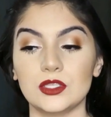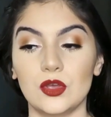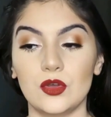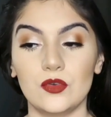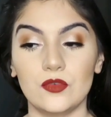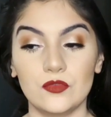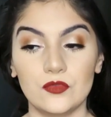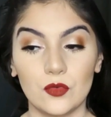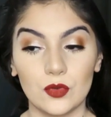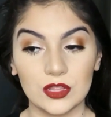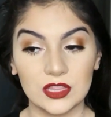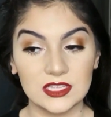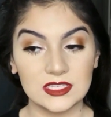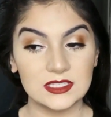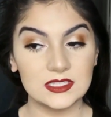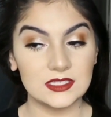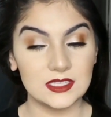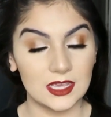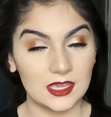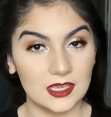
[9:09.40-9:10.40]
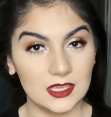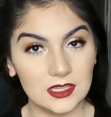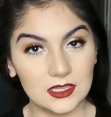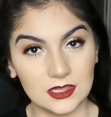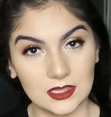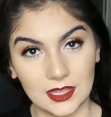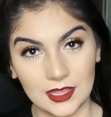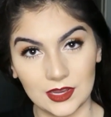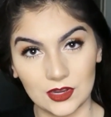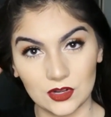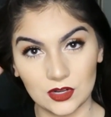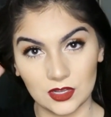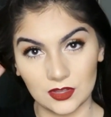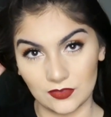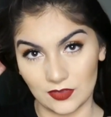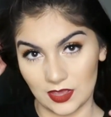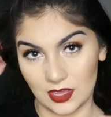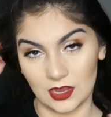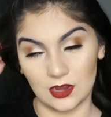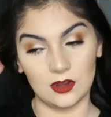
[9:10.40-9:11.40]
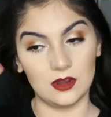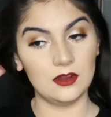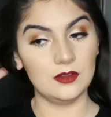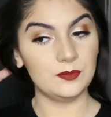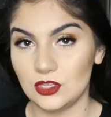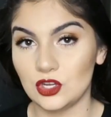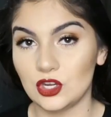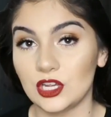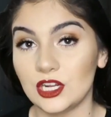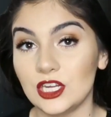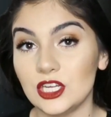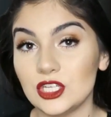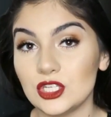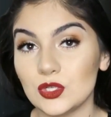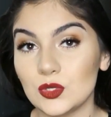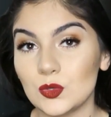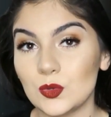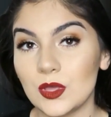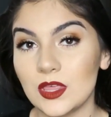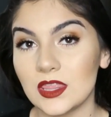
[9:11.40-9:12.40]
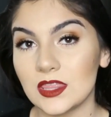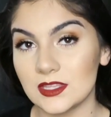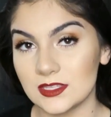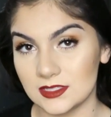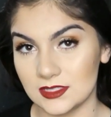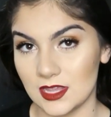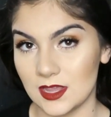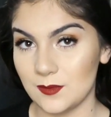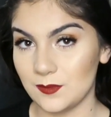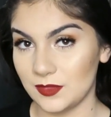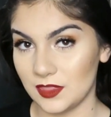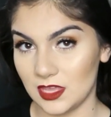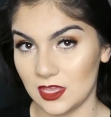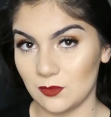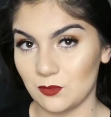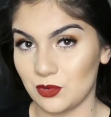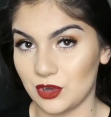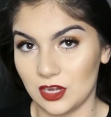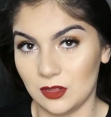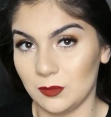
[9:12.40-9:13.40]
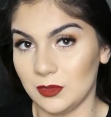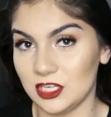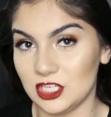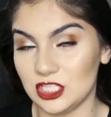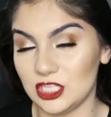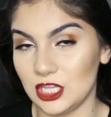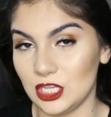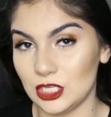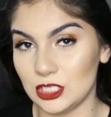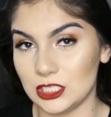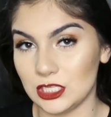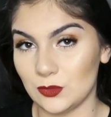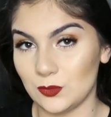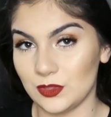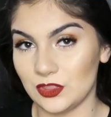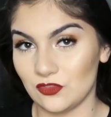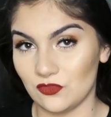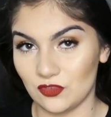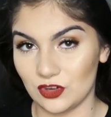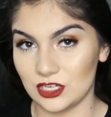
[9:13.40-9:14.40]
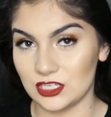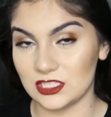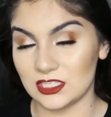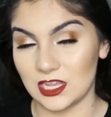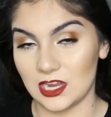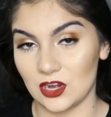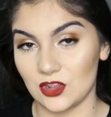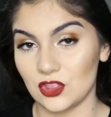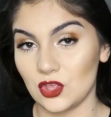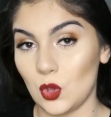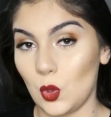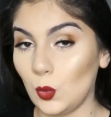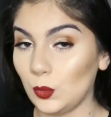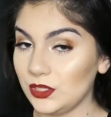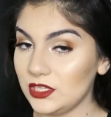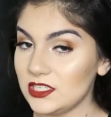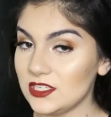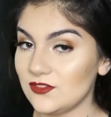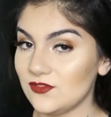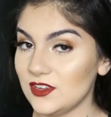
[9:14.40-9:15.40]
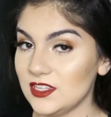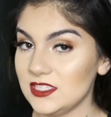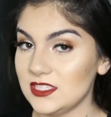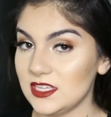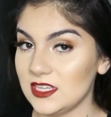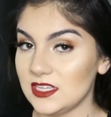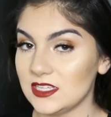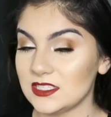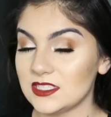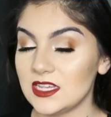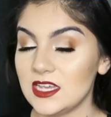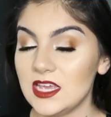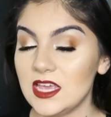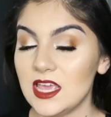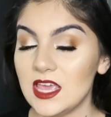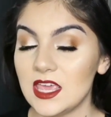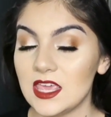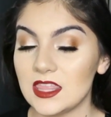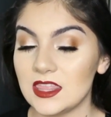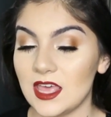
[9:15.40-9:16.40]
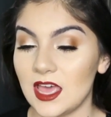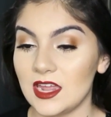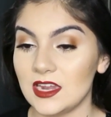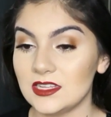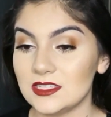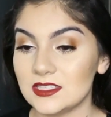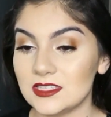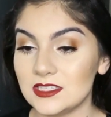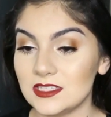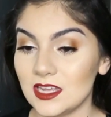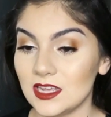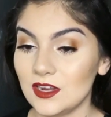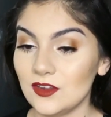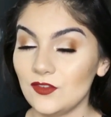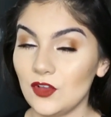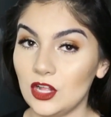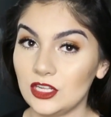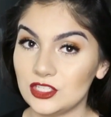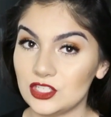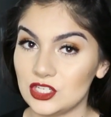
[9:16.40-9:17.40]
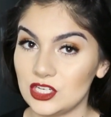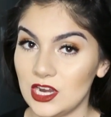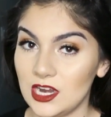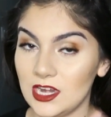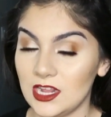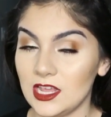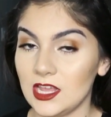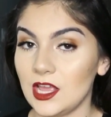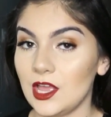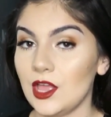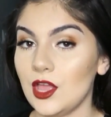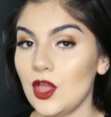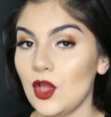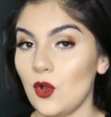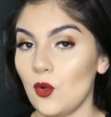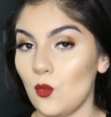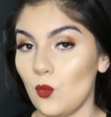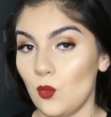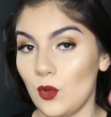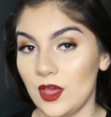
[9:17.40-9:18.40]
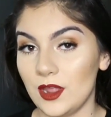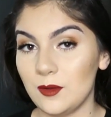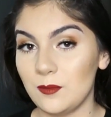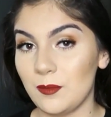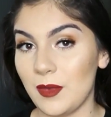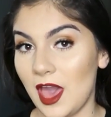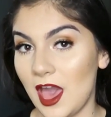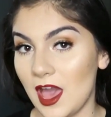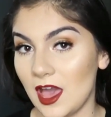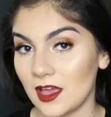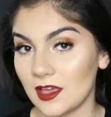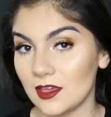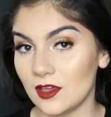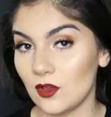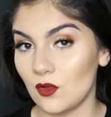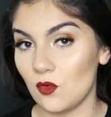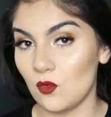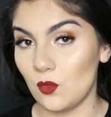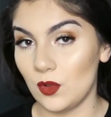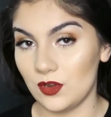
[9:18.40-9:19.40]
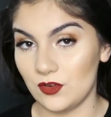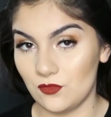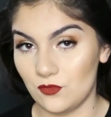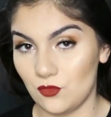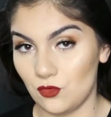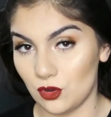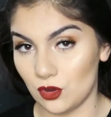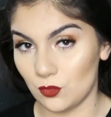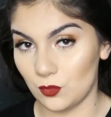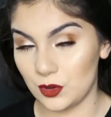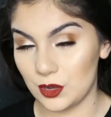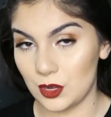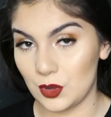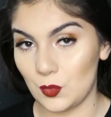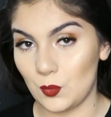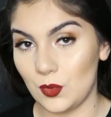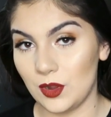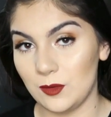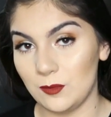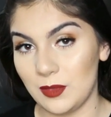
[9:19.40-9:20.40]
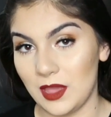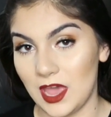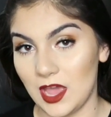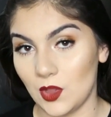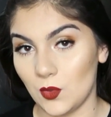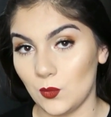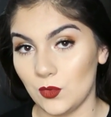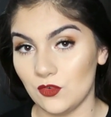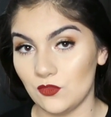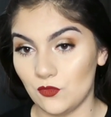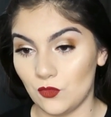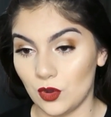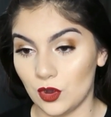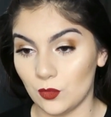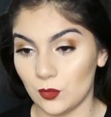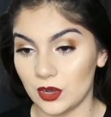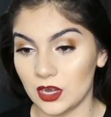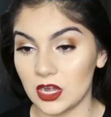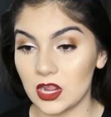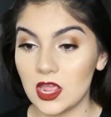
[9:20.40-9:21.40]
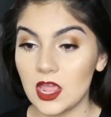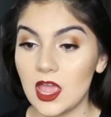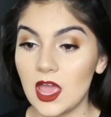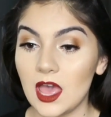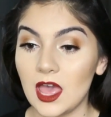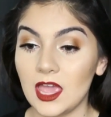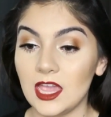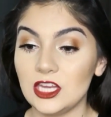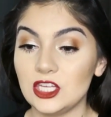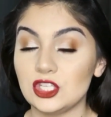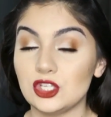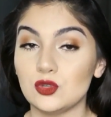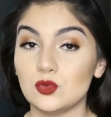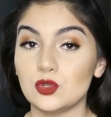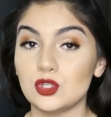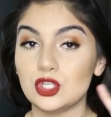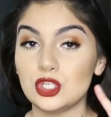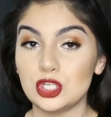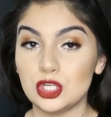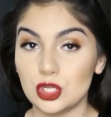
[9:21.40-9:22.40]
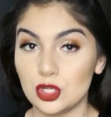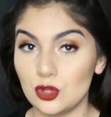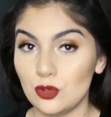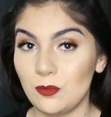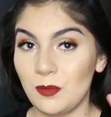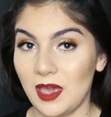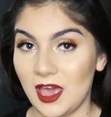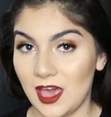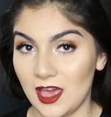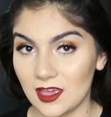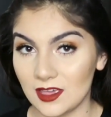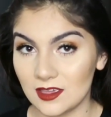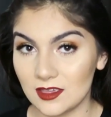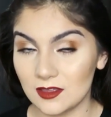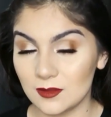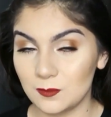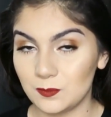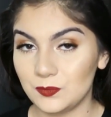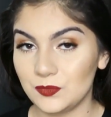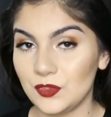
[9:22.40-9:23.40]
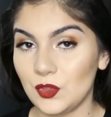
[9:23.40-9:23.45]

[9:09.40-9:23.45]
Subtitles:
So for this second layer of hair, you're gonna do the same thing pretty much that you did with the first layer. The only difference is that instead of alternating one back, one forward, one back, one forward, I do two back,